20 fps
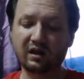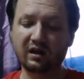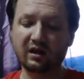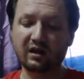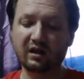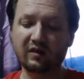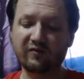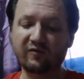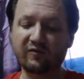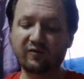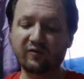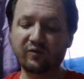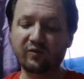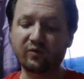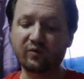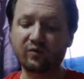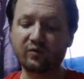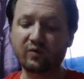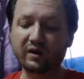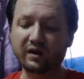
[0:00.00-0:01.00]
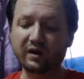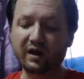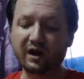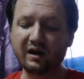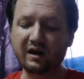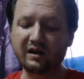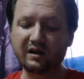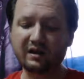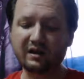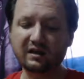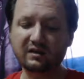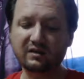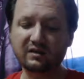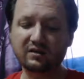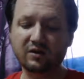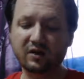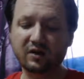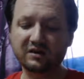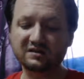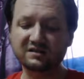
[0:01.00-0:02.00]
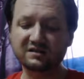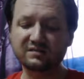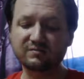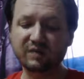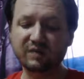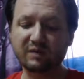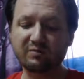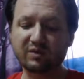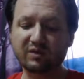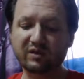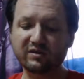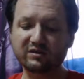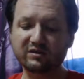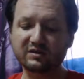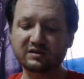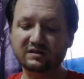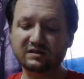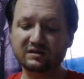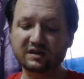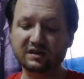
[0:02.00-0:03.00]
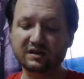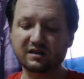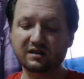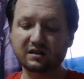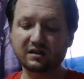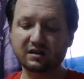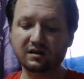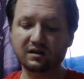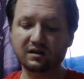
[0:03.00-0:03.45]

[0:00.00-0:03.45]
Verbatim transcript: if what I eat causes my brother to sin,